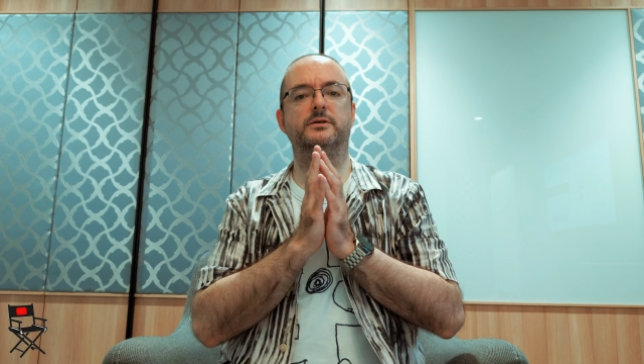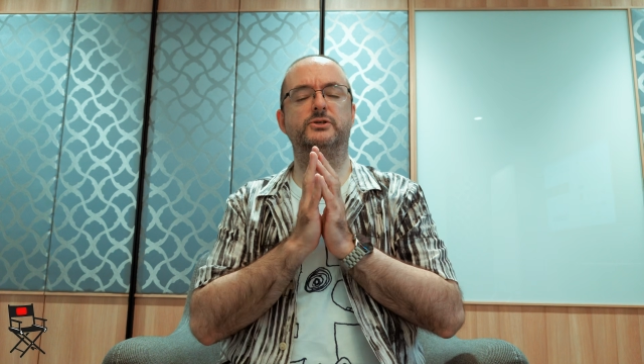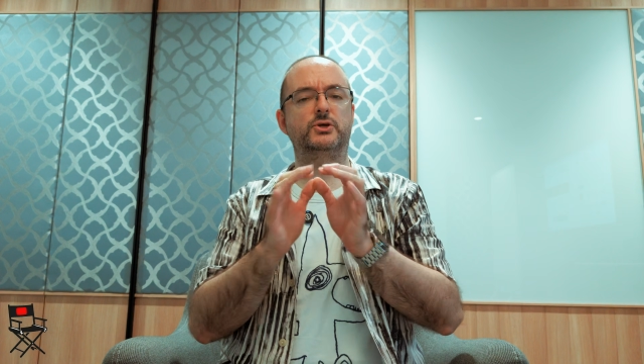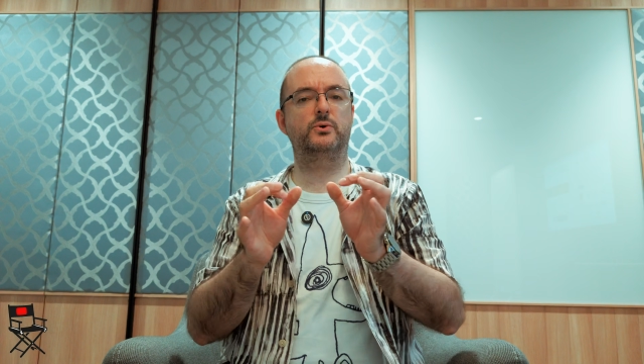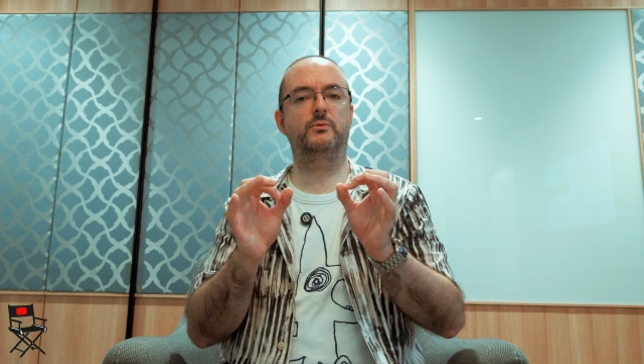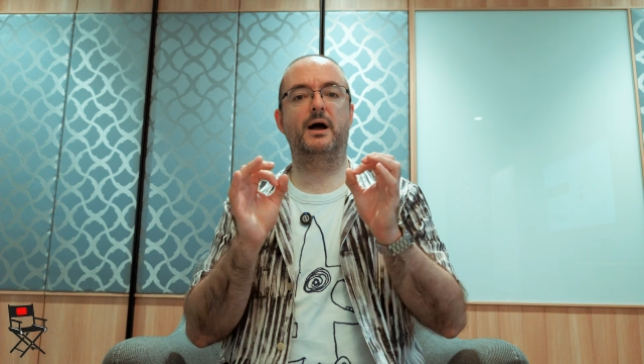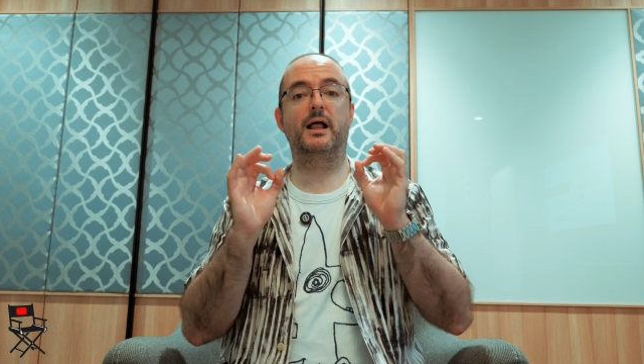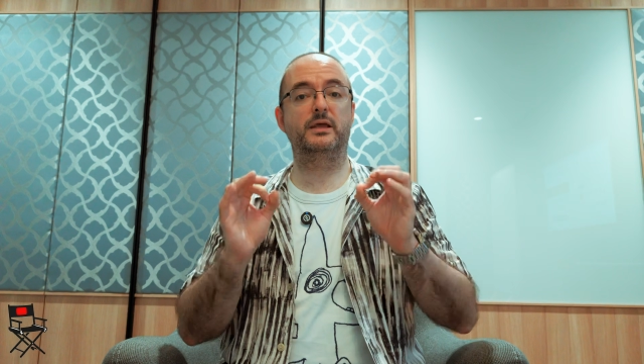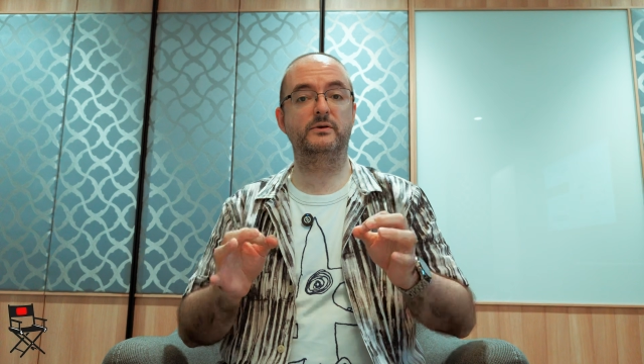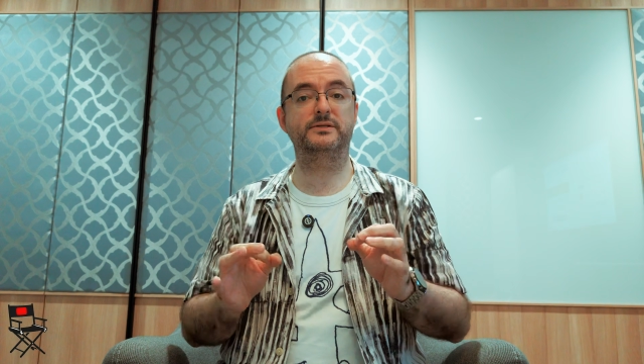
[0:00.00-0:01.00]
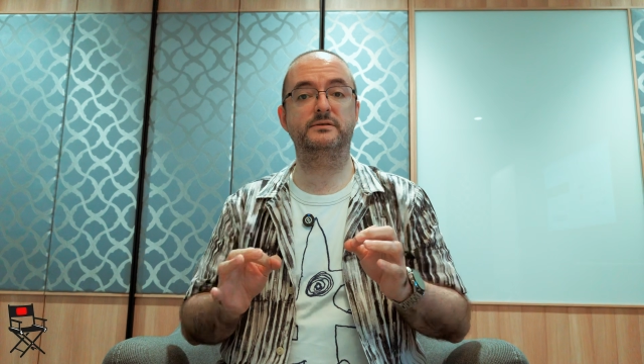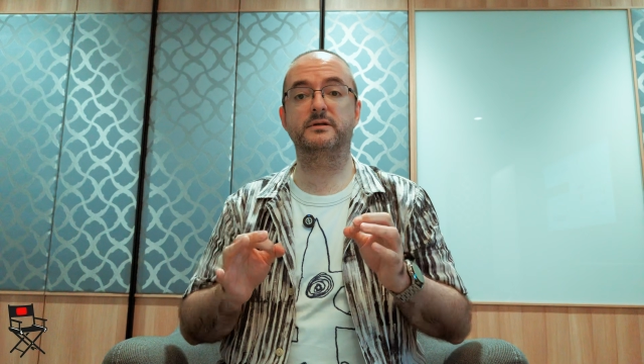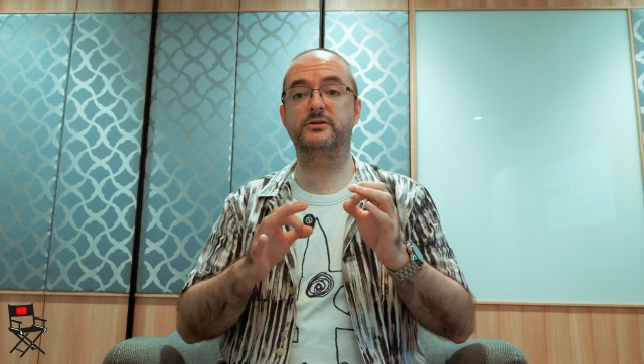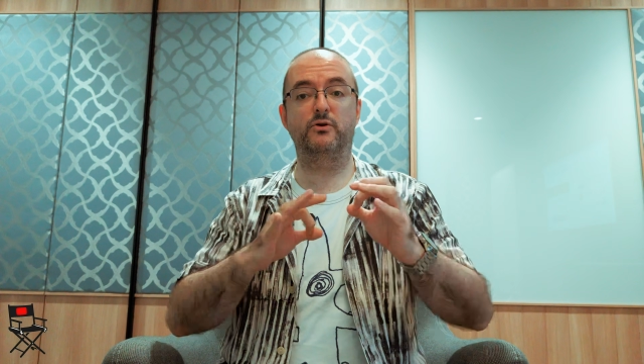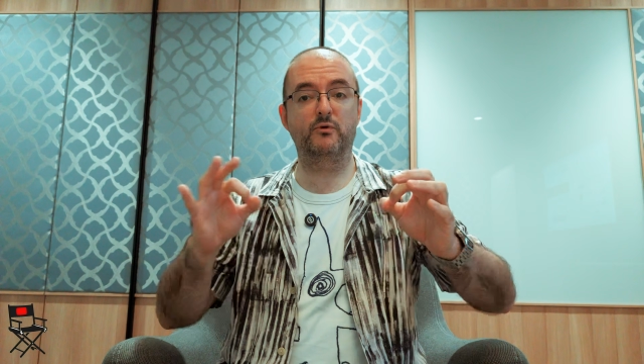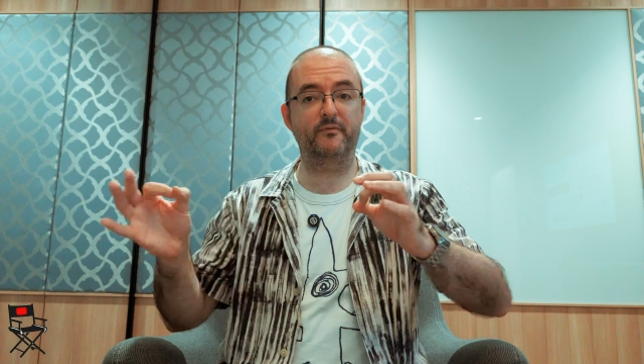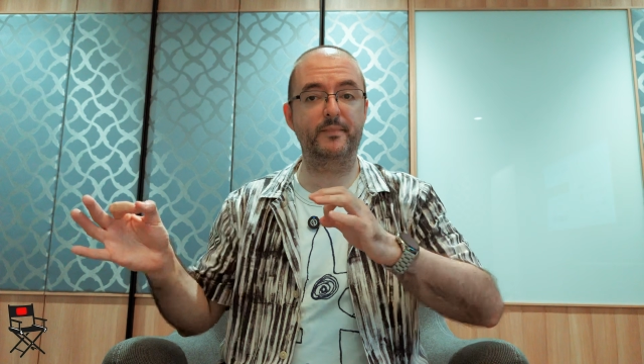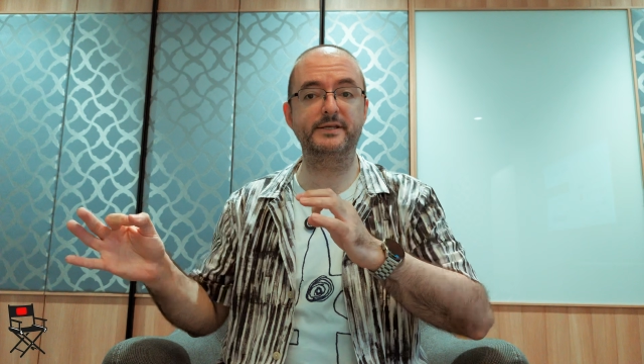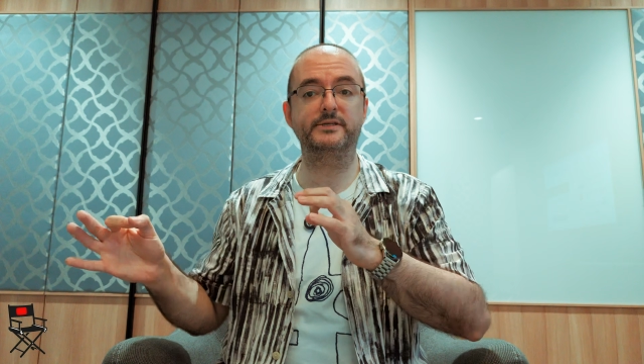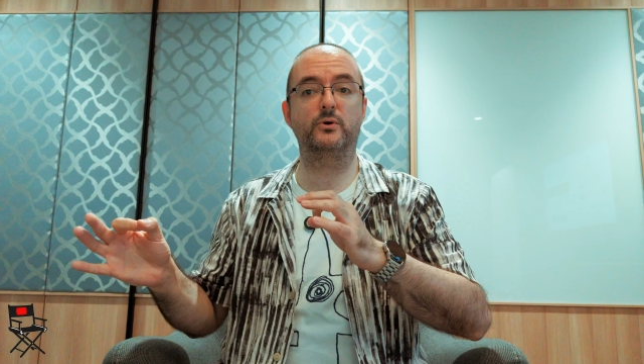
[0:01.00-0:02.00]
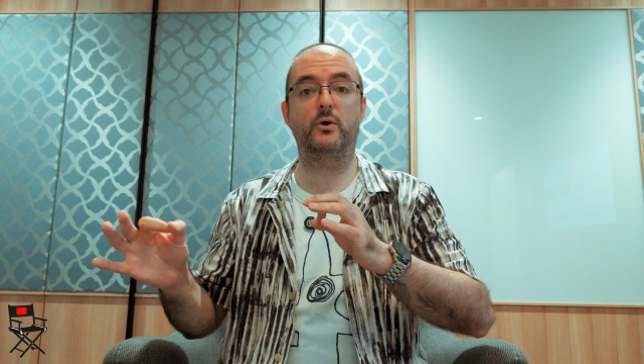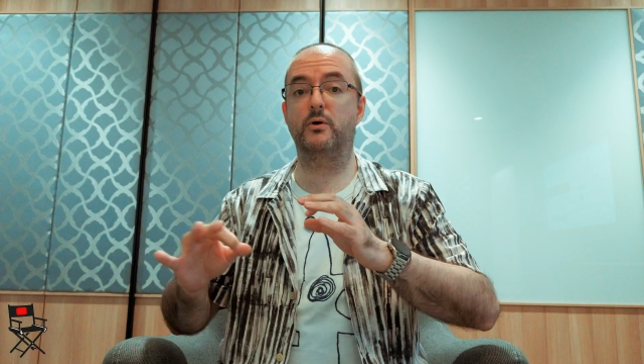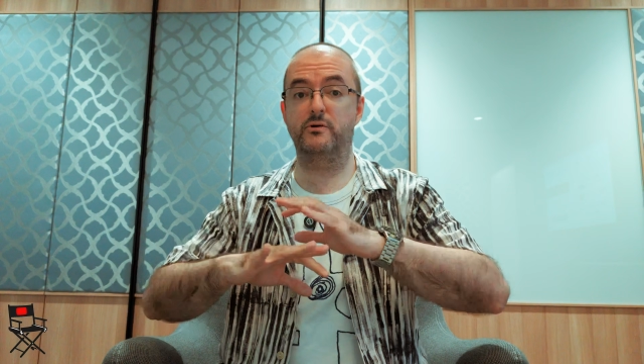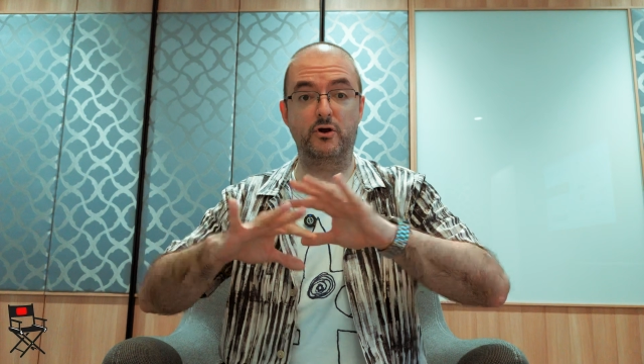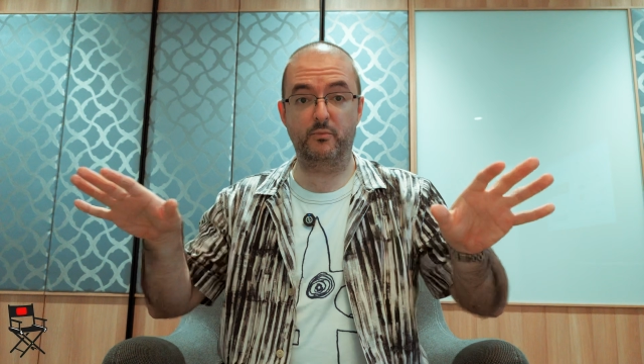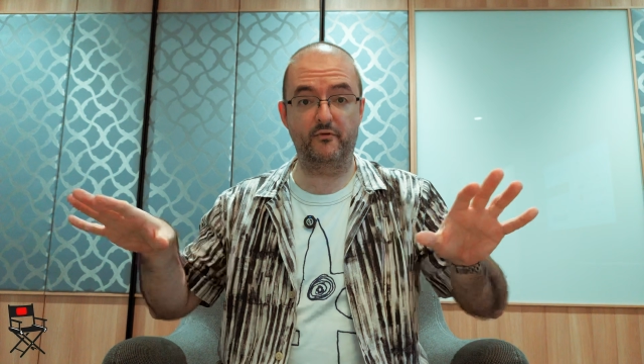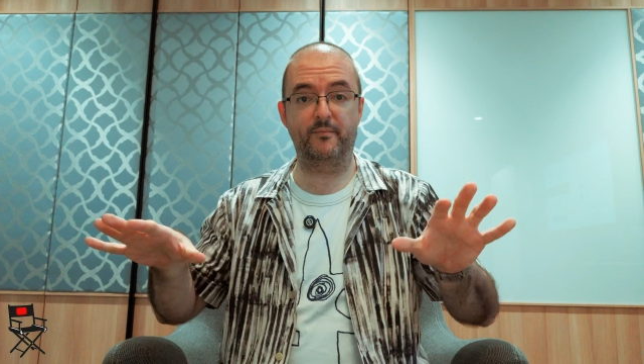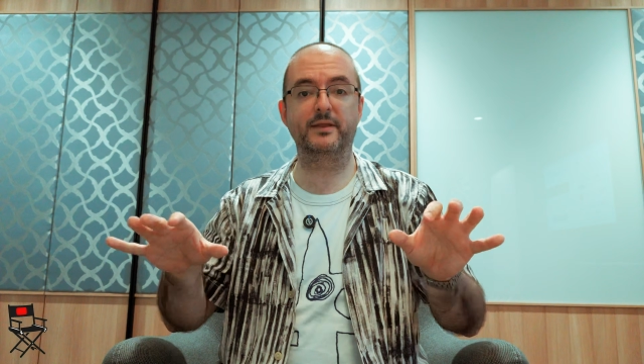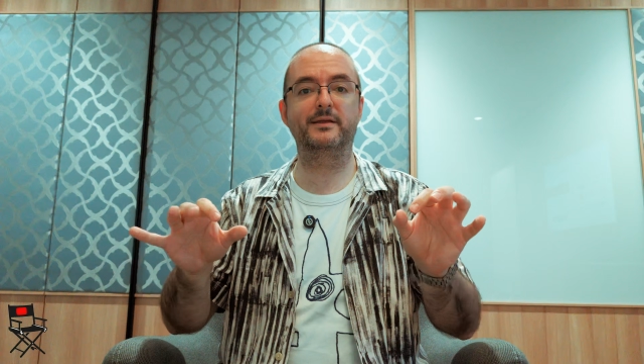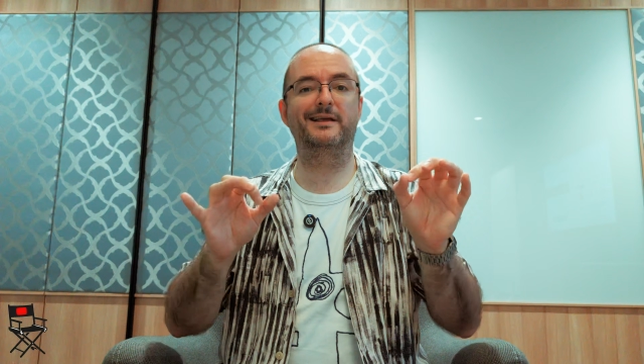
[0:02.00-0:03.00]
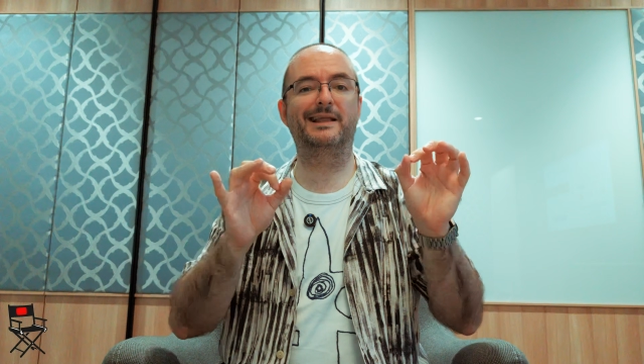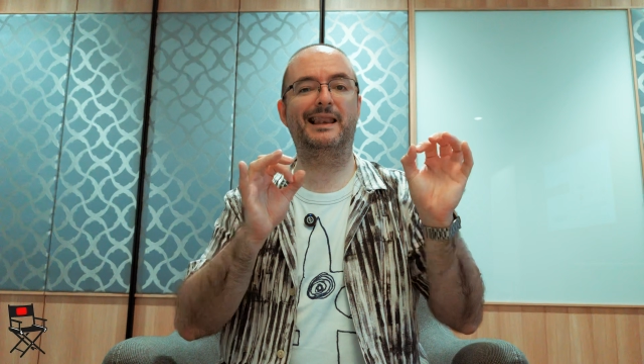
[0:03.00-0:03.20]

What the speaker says: So I'll use slow movements or no movement,